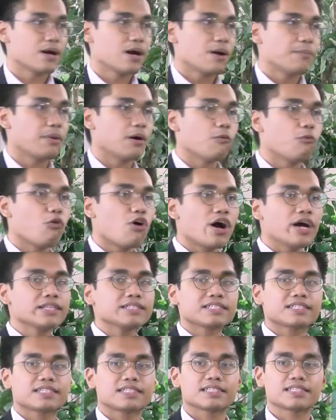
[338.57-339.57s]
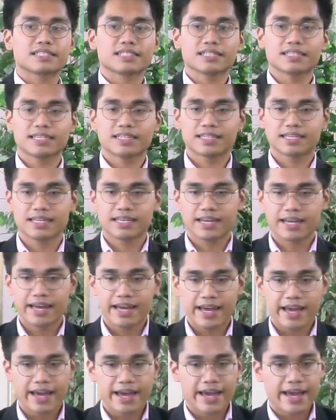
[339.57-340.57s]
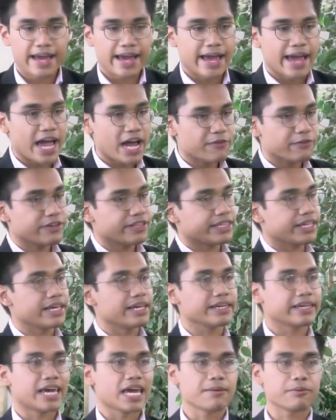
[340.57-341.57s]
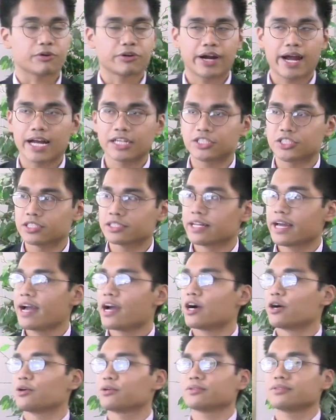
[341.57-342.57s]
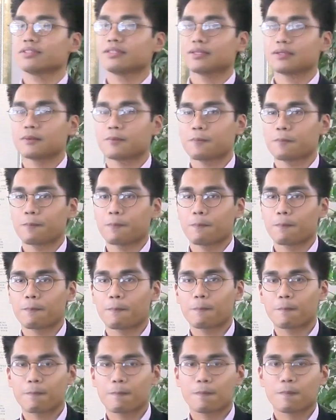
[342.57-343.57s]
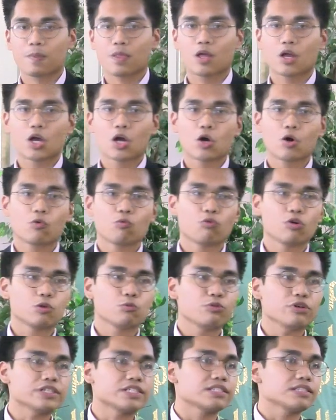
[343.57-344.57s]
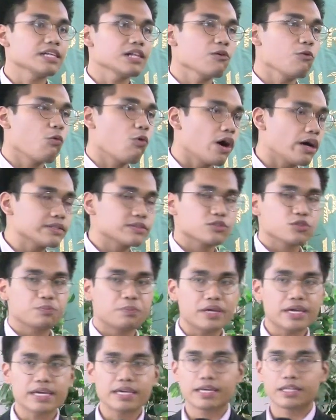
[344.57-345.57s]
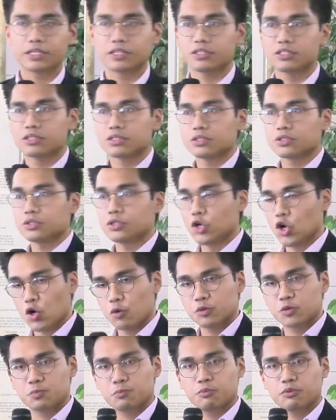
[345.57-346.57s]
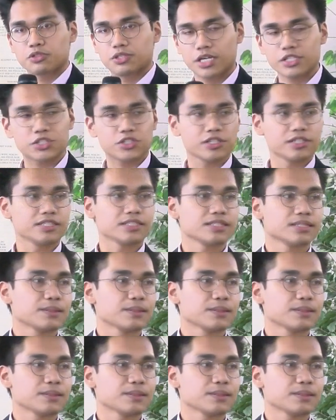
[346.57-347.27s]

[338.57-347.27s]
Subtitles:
But once everything came crashing down, would we still want to be in Job's position?